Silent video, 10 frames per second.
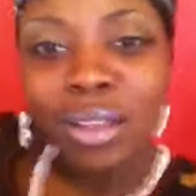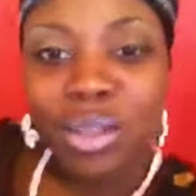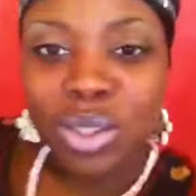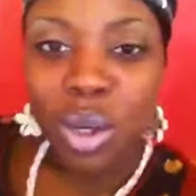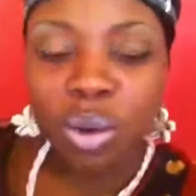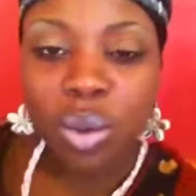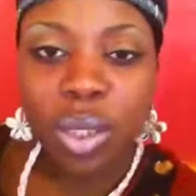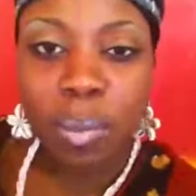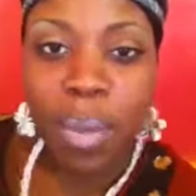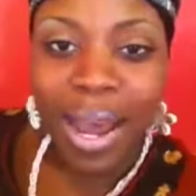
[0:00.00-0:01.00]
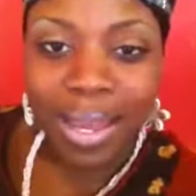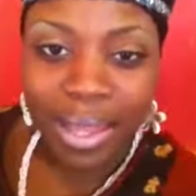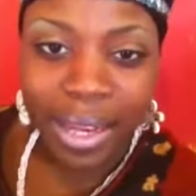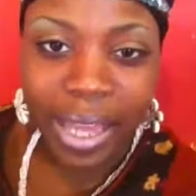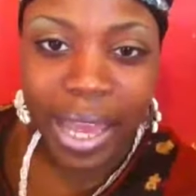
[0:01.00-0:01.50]
So you can buy
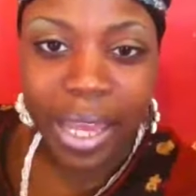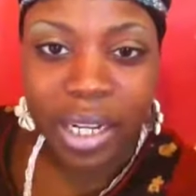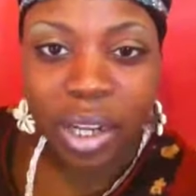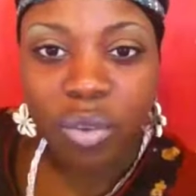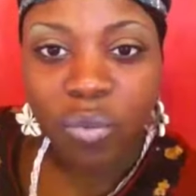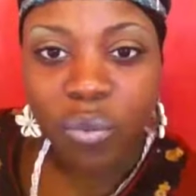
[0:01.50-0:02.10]
that at